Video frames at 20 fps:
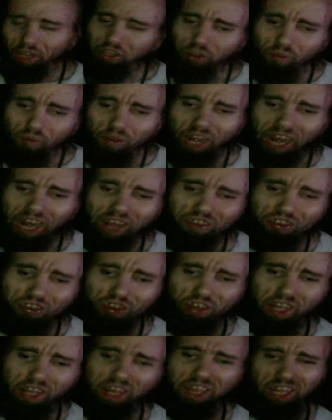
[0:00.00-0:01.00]
you guys
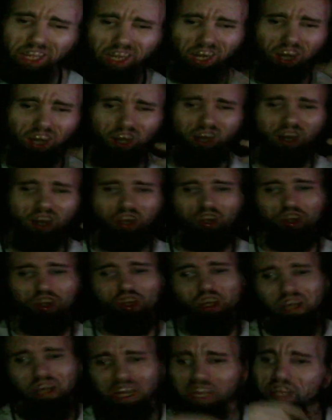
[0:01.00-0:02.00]
sit here
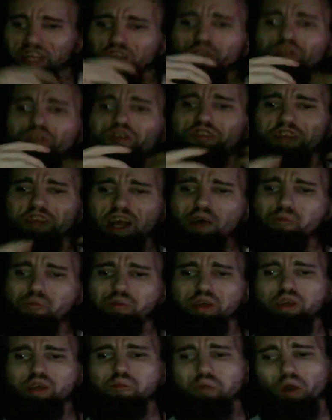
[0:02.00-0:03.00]
and you set
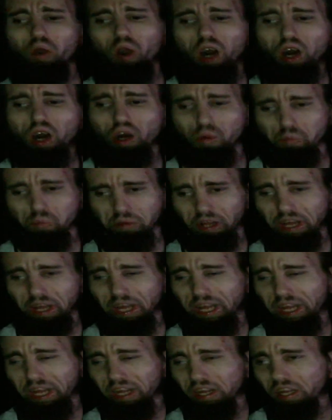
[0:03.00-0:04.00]
people up
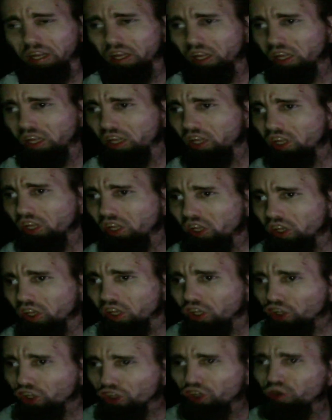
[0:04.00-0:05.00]
and
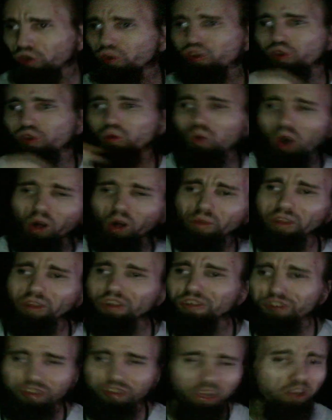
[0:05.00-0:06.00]
you do all
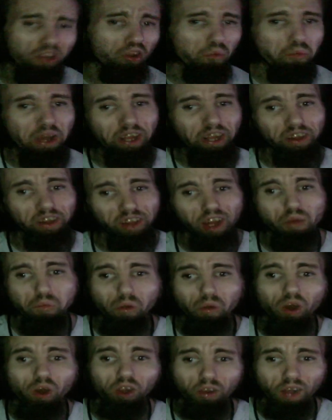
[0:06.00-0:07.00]
this shit to make them
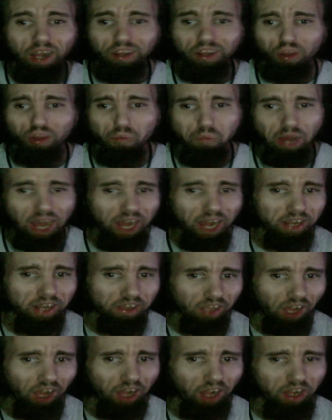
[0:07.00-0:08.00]
look like the bad
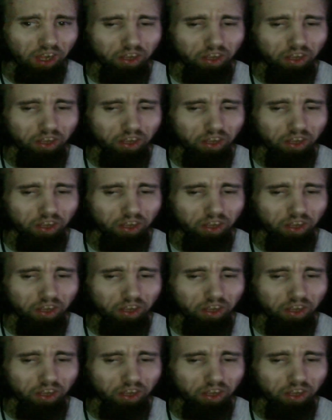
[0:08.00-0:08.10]
guy.